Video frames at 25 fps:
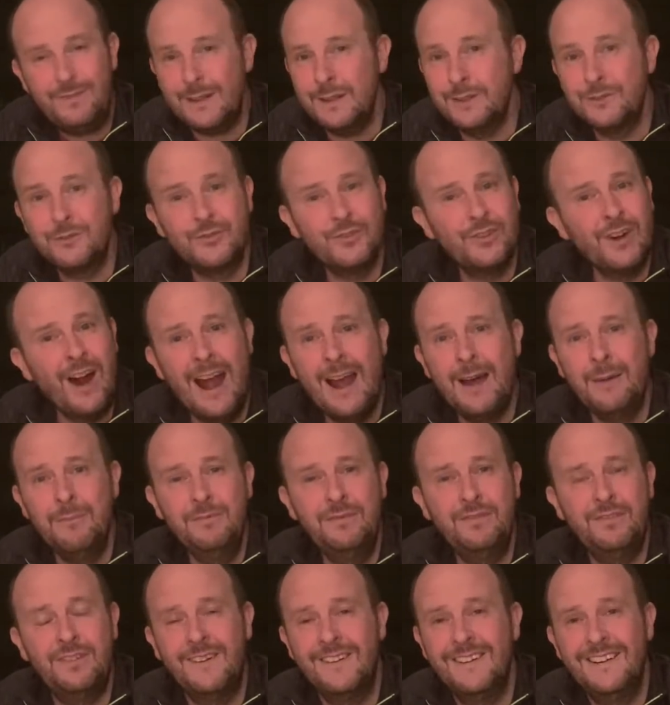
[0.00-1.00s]

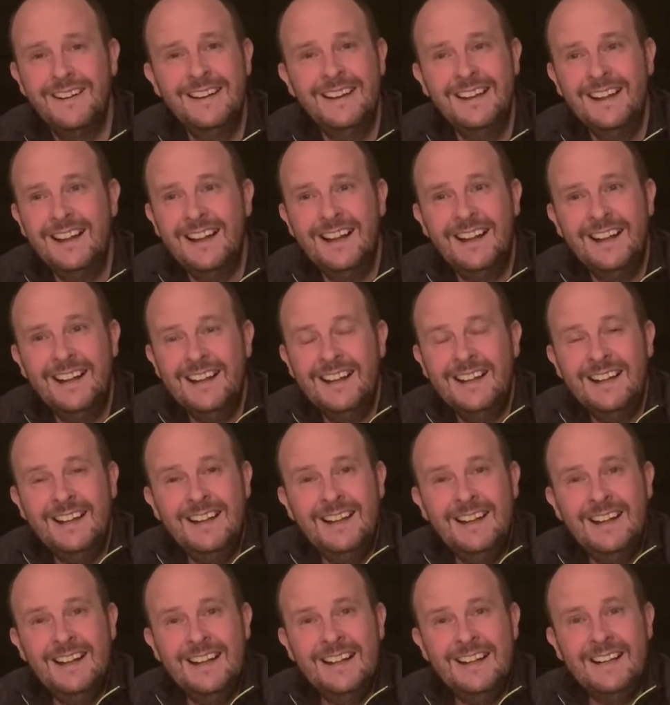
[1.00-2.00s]
Triumph.
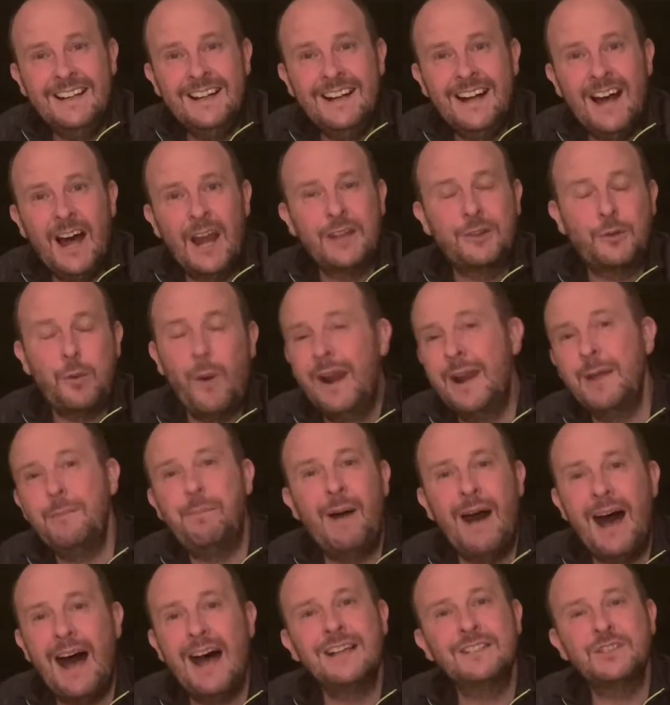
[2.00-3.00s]
At a 20
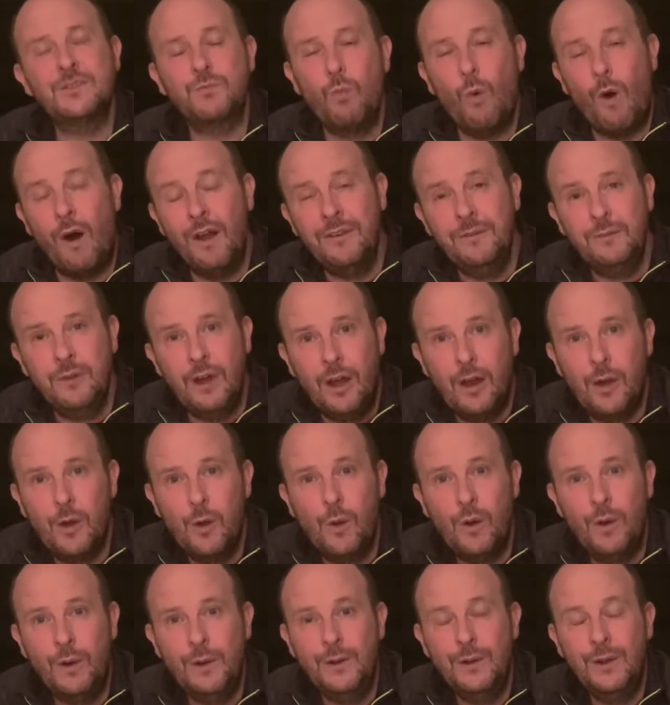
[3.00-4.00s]
past one,
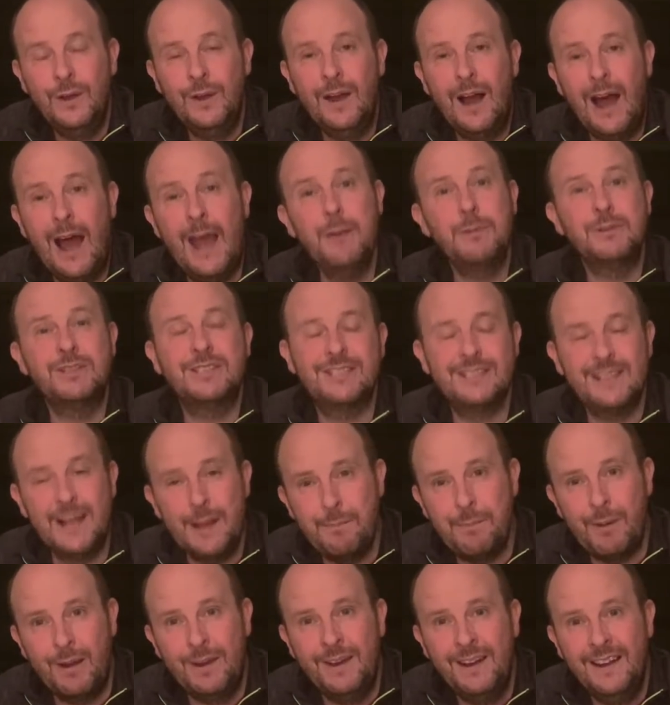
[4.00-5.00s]
I was
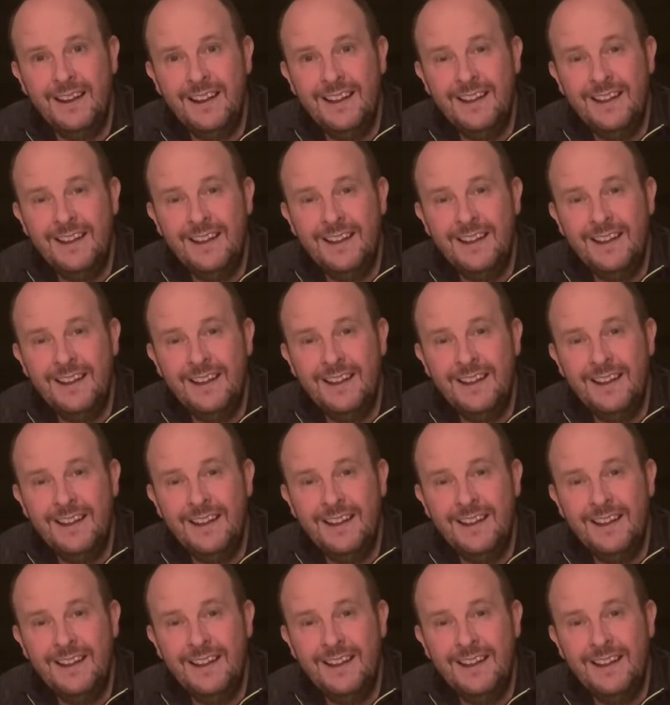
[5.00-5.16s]
sleeping.